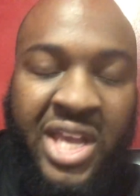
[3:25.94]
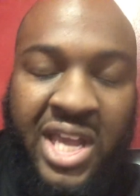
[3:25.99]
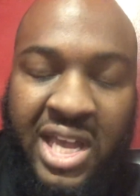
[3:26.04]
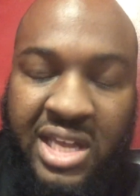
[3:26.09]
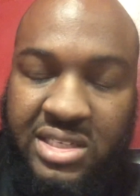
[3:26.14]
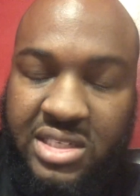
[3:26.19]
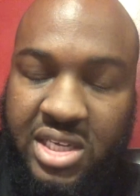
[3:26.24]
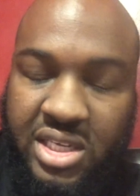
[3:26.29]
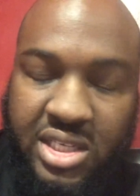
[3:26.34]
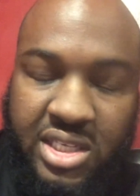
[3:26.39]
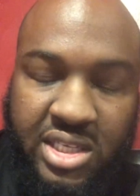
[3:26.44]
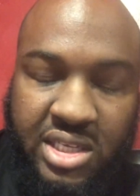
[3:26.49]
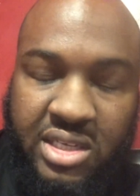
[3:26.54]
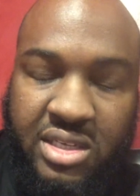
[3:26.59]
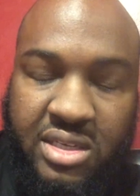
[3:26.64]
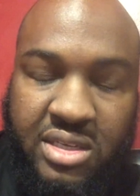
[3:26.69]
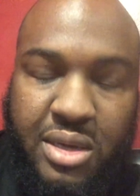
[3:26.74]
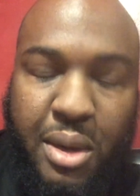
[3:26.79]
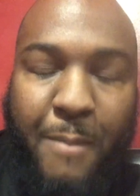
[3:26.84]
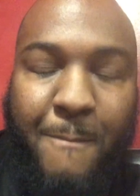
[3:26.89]
And
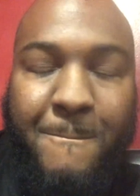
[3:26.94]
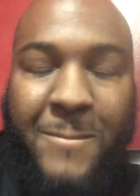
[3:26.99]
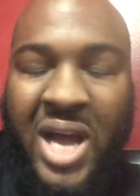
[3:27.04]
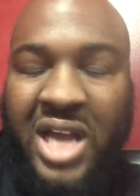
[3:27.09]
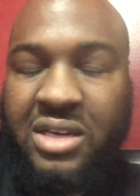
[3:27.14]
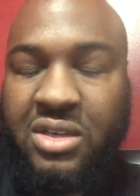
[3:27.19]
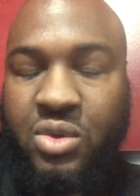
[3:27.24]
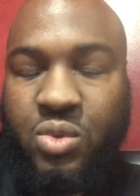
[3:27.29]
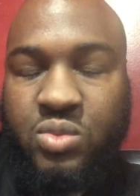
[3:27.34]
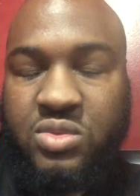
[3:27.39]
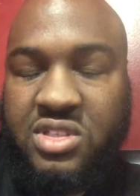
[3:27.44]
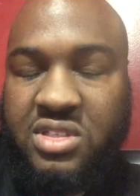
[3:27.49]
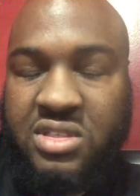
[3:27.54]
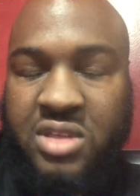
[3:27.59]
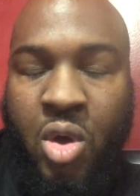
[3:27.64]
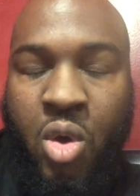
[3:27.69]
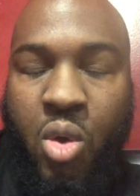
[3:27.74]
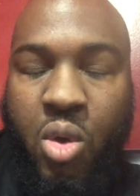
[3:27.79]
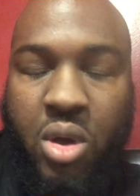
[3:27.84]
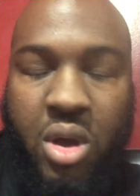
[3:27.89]
again, my new
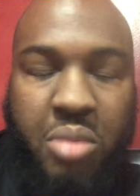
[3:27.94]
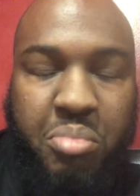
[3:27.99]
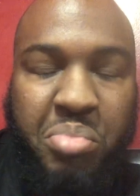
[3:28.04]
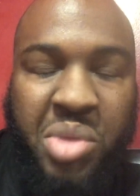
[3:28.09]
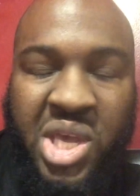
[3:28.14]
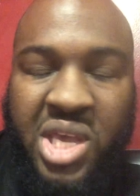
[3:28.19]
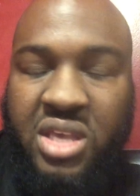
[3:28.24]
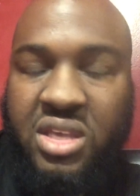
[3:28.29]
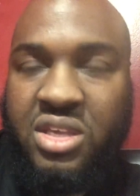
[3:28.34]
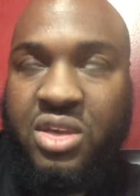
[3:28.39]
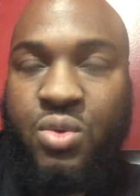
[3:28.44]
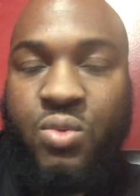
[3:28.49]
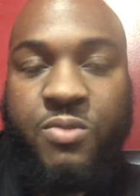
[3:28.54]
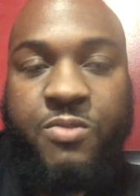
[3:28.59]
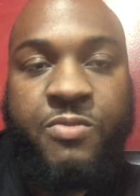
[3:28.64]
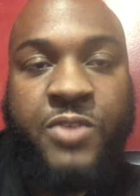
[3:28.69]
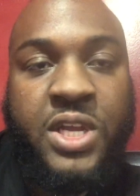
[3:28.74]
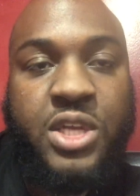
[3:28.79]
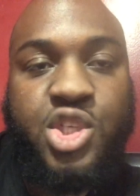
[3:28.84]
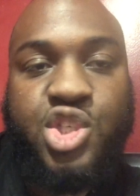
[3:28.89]
song, Be You,
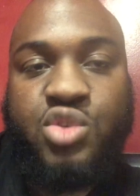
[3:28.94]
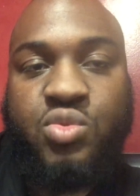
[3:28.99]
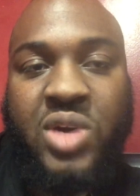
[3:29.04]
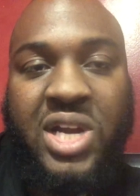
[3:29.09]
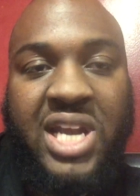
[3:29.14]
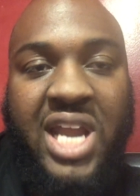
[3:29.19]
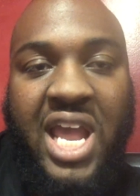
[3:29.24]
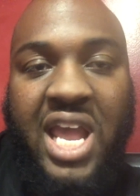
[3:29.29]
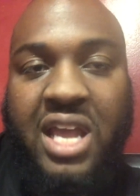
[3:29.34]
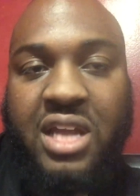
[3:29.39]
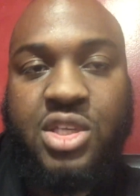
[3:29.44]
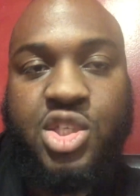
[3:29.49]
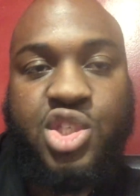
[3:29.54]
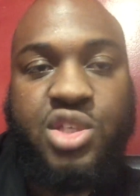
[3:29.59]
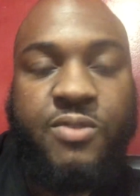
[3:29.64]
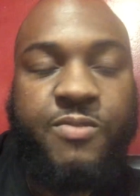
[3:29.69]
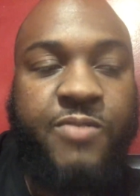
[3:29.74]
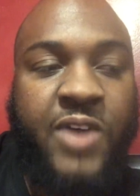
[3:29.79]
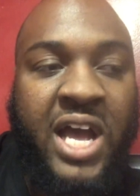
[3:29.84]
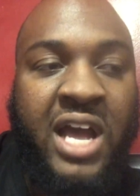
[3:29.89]
featuring
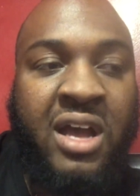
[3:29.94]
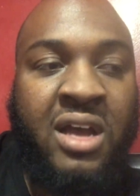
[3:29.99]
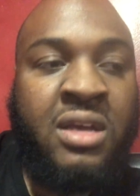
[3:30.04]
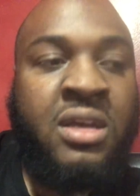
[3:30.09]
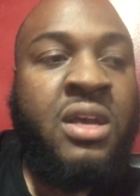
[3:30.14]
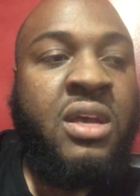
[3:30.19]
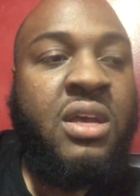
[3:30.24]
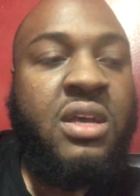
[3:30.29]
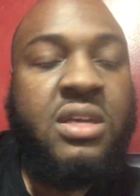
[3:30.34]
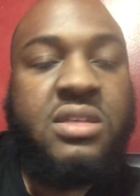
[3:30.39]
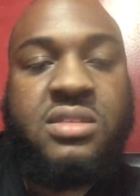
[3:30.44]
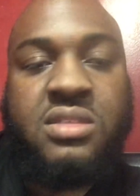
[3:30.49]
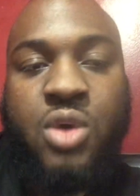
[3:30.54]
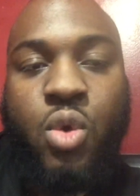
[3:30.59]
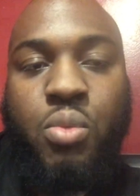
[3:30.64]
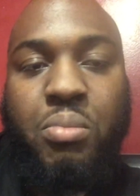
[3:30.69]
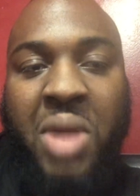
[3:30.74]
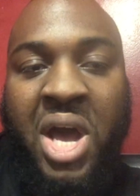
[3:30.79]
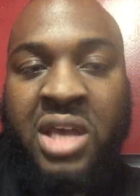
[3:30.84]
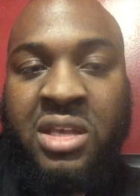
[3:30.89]
Angify, it's
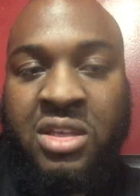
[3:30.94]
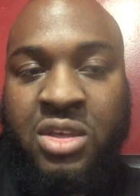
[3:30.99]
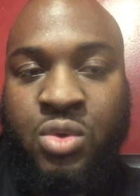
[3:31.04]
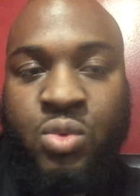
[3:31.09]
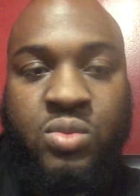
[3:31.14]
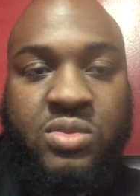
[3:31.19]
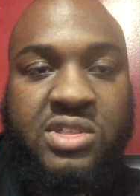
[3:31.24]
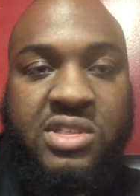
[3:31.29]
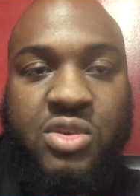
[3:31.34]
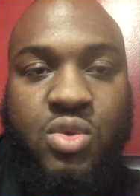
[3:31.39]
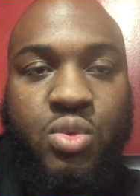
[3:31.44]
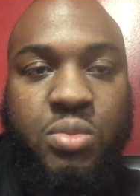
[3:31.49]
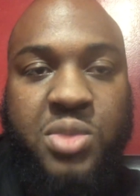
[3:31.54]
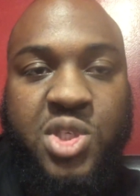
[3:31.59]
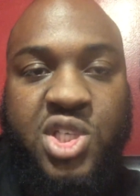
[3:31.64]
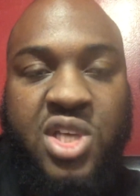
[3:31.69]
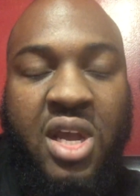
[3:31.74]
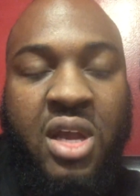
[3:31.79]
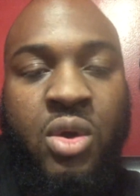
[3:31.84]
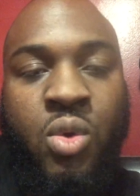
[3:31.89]
on my YouTube
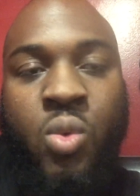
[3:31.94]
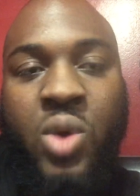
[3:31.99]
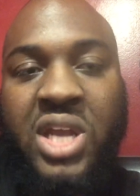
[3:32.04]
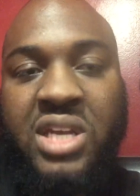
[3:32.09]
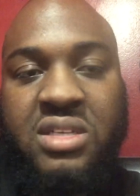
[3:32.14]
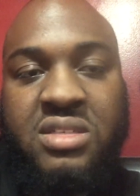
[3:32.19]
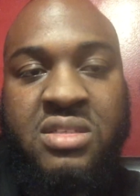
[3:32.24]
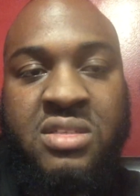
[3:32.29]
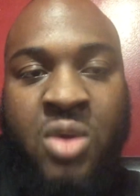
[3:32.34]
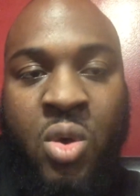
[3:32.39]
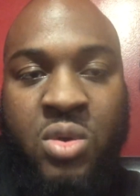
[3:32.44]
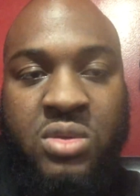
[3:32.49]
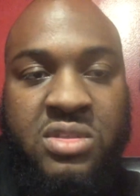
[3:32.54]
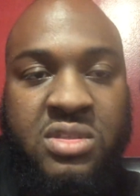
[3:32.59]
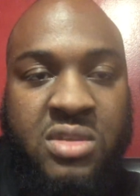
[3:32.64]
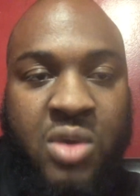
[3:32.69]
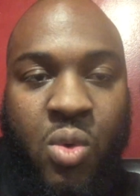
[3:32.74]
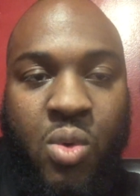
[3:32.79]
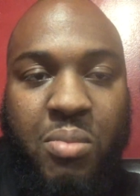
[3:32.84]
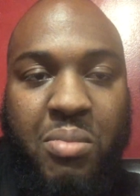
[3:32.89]
channel, and it's
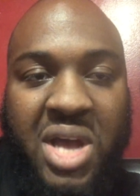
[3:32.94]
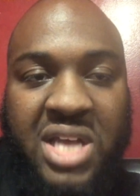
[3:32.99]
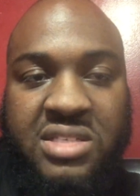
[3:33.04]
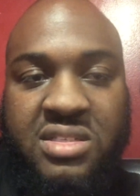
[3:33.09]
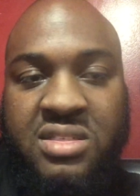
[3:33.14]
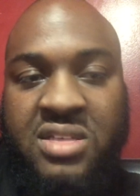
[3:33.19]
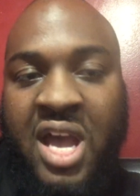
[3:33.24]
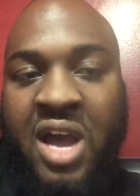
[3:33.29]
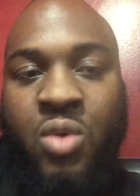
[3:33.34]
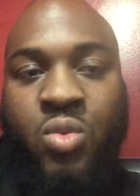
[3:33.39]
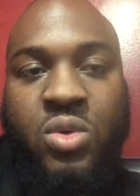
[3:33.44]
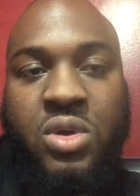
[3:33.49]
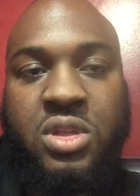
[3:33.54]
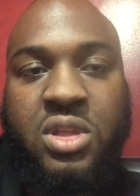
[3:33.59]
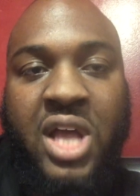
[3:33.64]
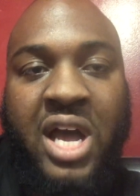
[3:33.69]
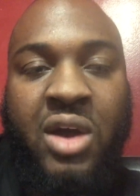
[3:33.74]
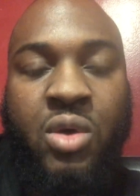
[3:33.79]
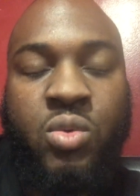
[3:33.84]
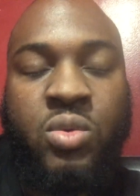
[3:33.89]
also on my
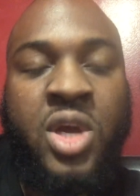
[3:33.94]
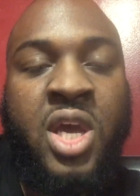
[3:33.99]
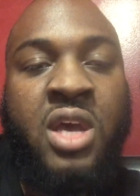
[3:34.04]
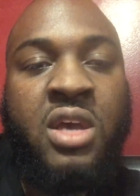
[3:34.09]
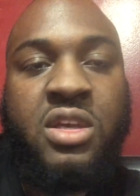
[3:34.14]
SoundCloud.